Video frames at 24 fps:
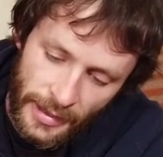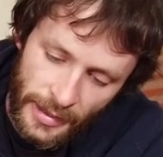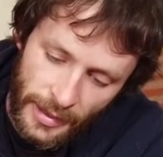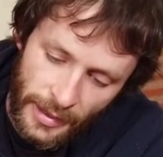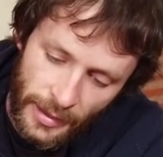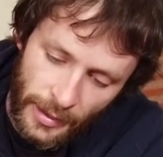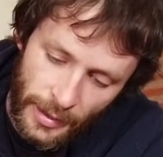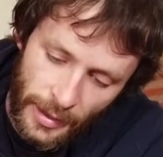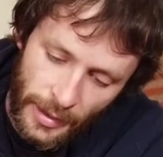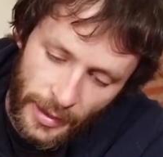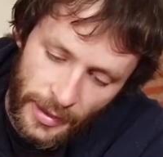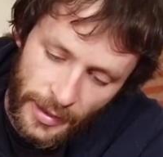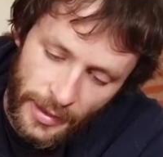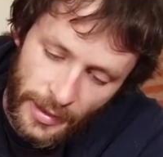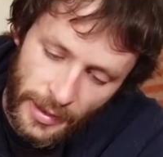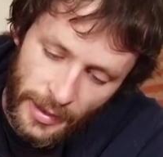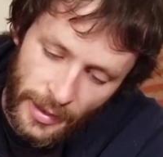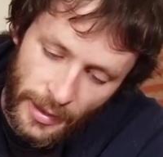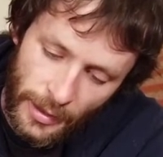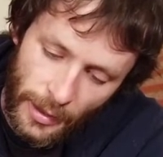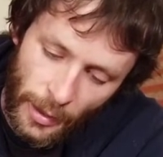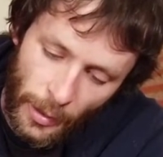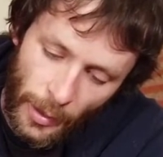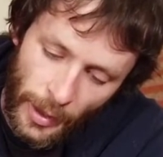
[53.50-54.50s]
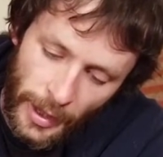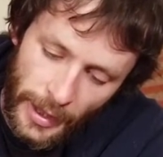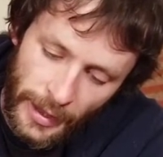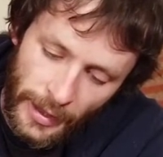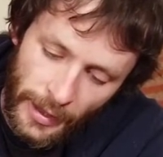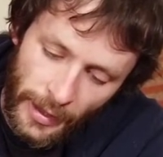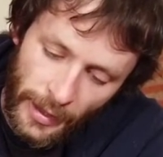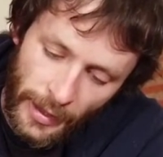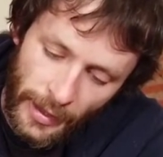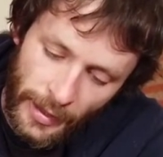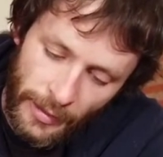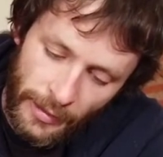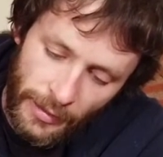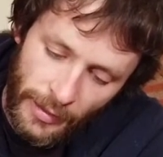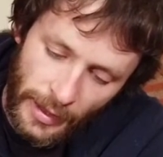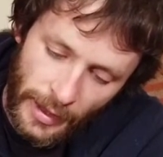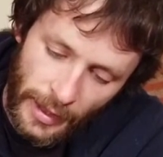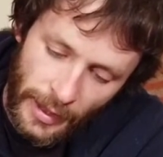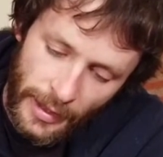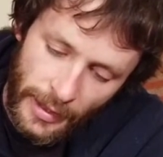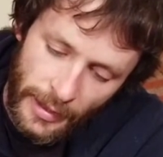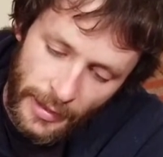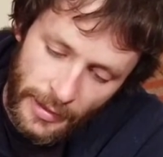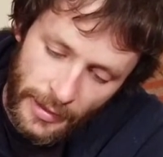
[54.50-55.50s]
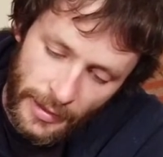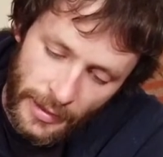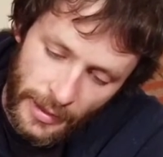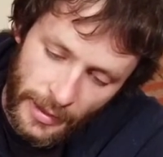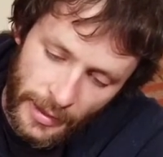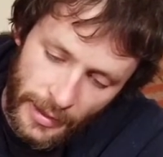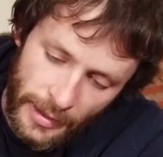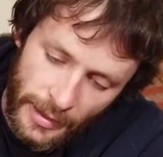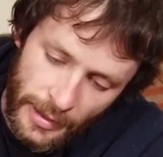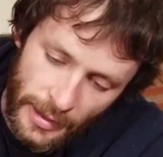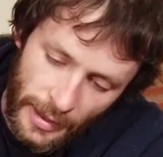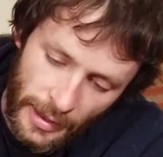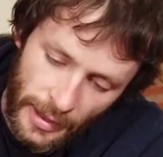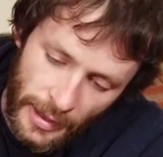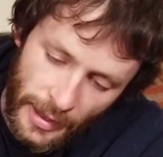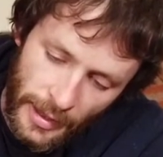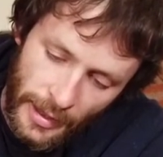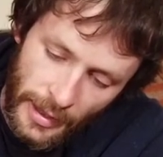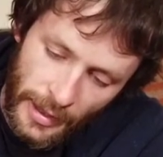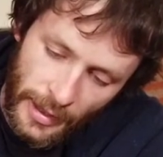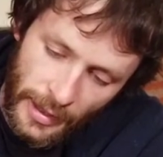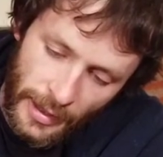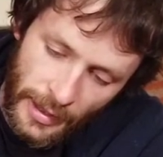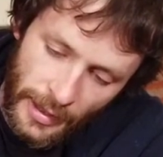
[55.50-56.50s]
So it is quite lively, as you can see.